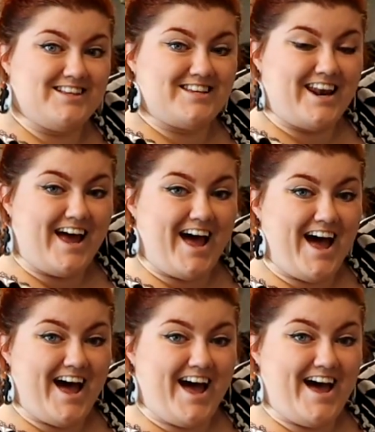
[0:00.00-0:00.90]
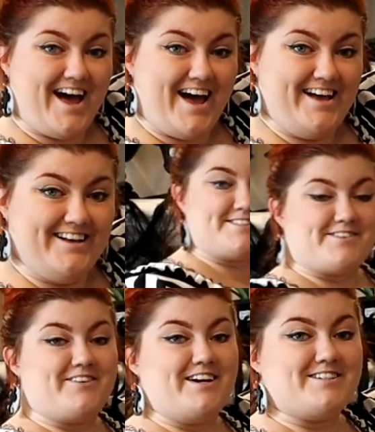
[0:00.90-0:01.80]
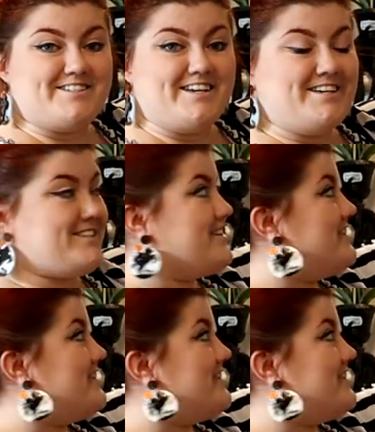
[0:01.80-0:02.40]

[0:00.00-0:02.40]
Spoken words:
Ta-da! So here she is,